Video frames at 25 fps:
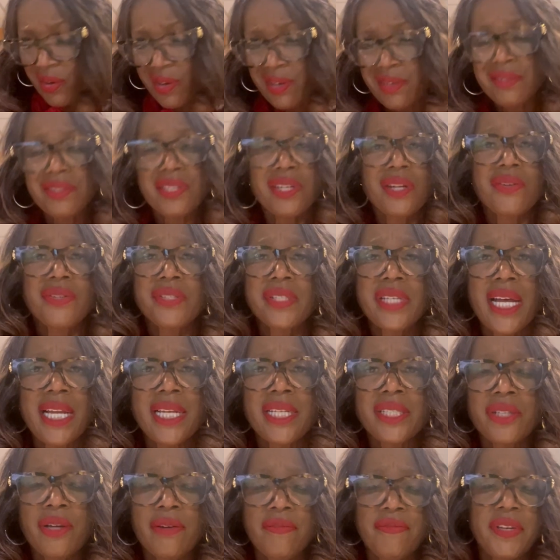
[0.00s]
consider
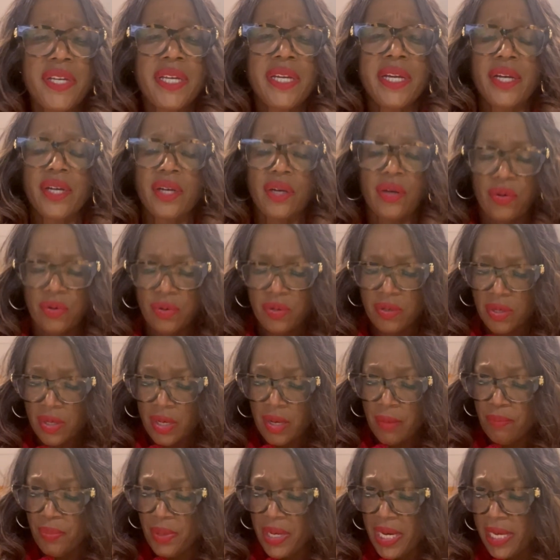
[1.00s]
selling your vehicle.
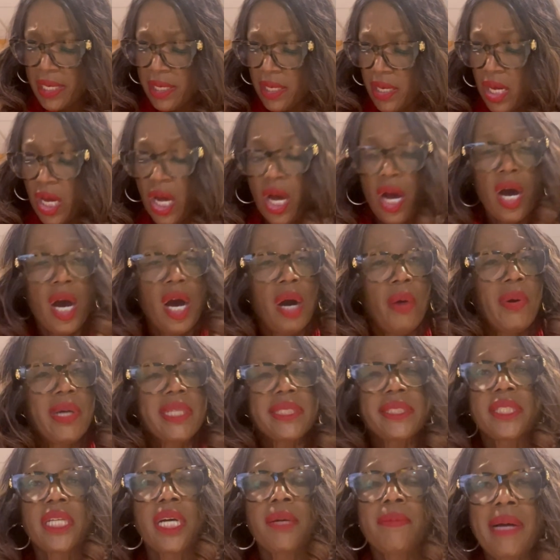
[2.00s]
But I
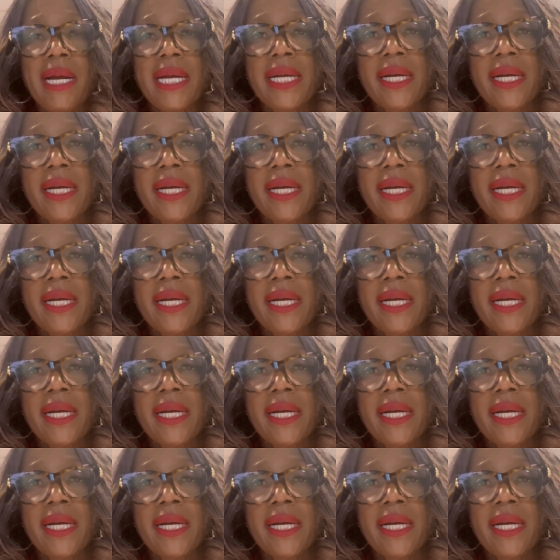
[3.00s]
always tell my